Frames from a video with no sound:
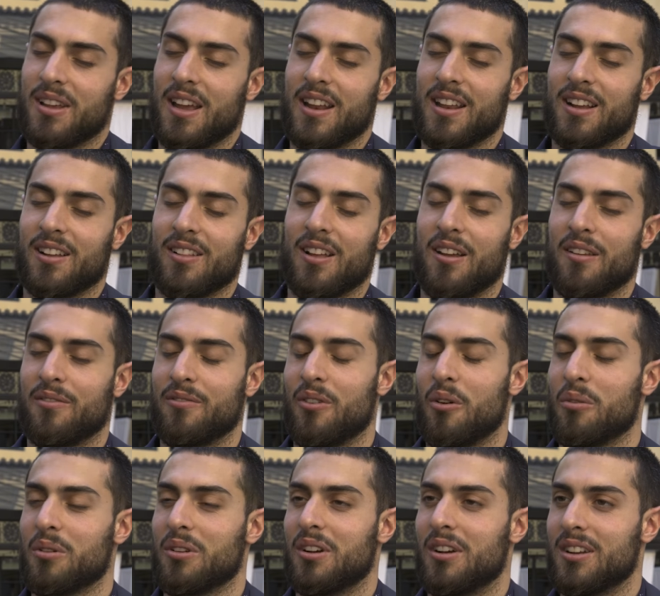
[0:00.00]
getting a lot of
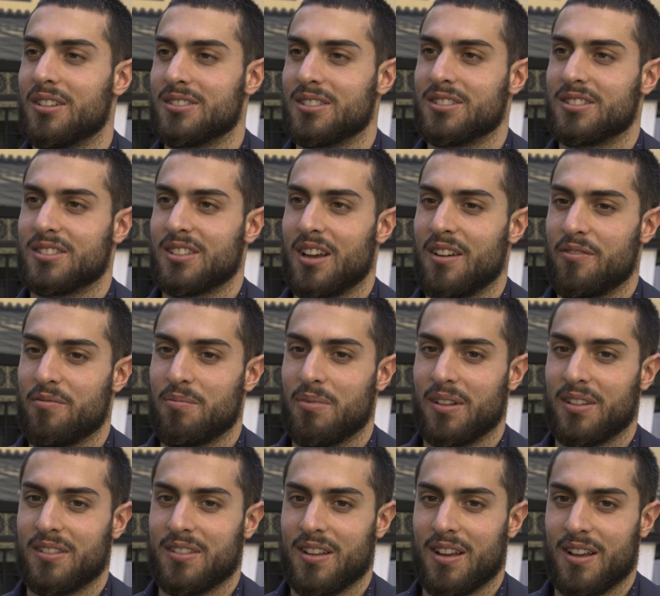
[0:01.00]
phone calls and stuff,
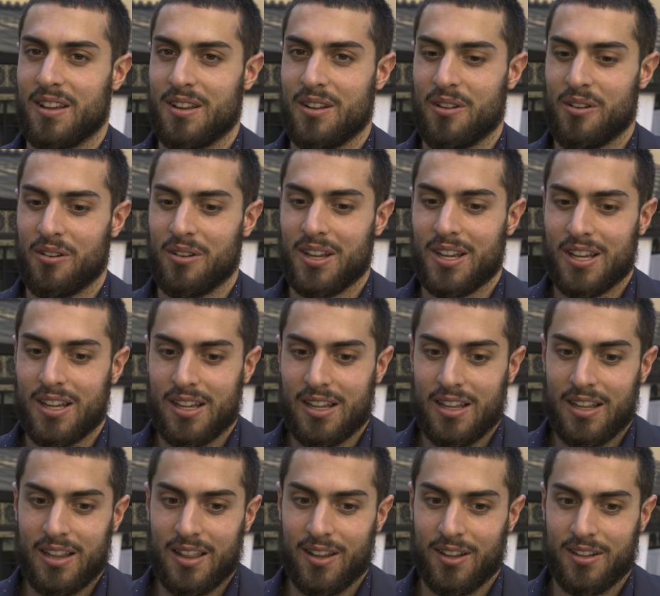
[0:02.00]
but, you know,
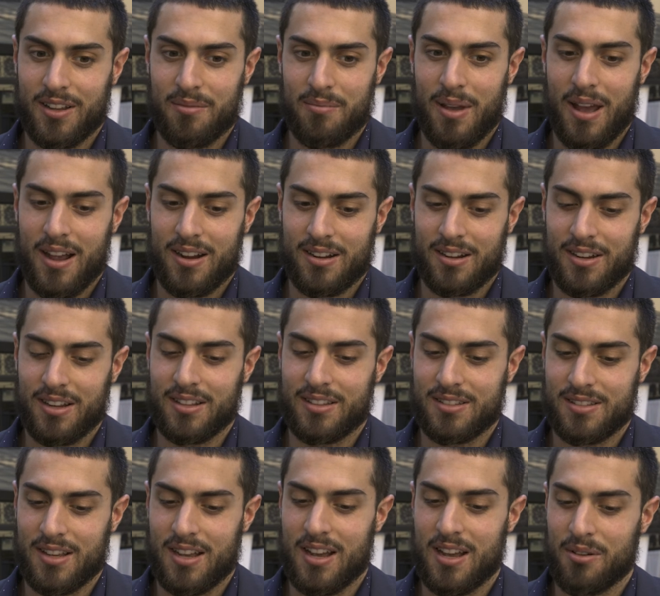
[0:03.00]
looking back on
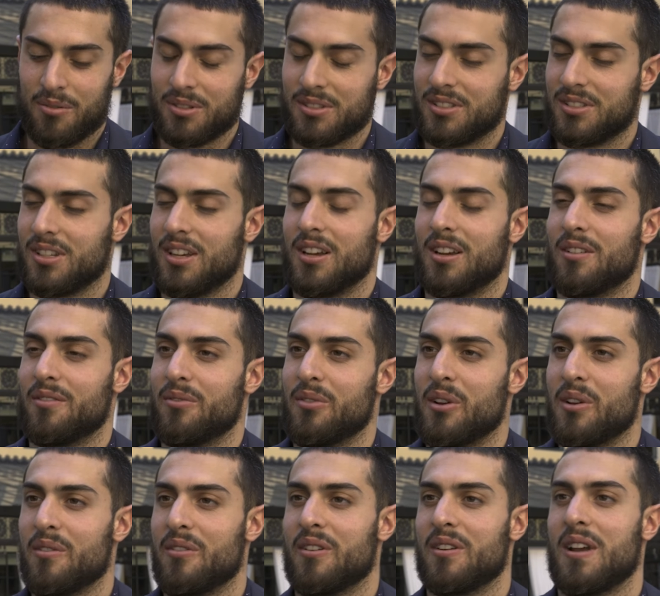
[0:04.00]
it, I was a
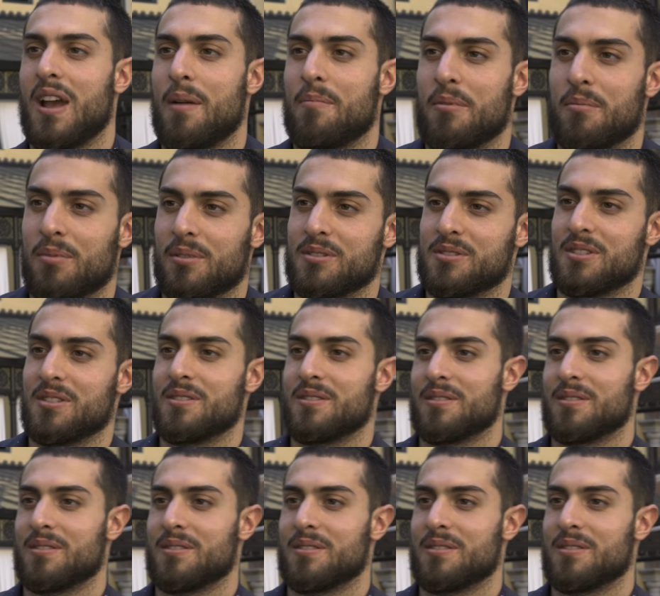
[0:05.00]
very, very happy person.